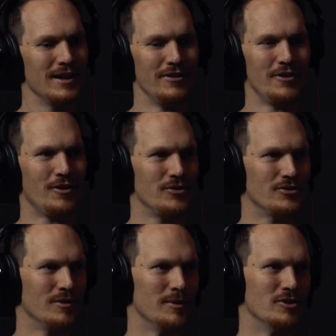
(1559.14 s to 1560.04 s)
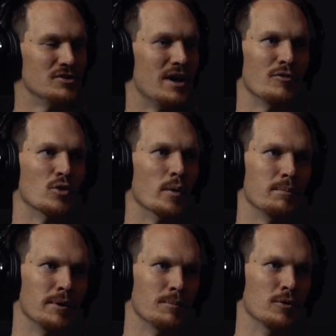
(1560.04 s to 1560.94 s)
And then also, I mean, just having
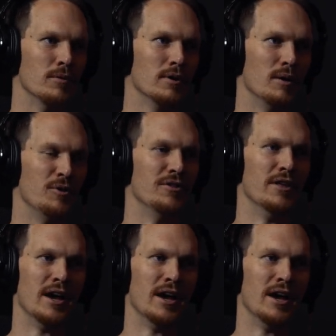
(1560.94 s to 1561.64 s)
great people. I mean,